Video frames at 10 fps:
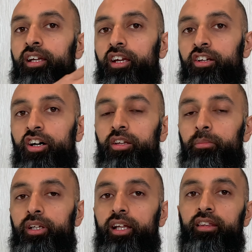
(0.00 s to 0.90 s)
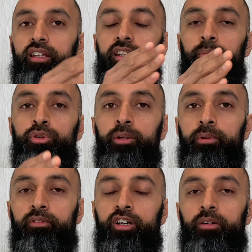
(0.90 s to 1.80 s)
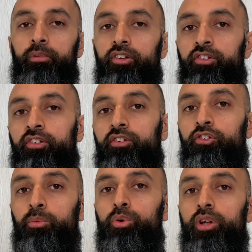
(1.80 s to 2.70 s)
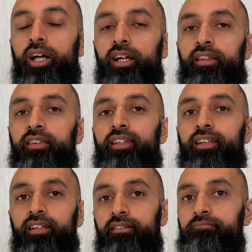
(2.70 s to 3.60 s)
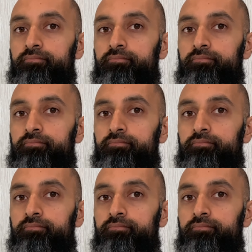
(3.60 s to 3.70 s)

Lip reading: economy and the premium economy is smaller, then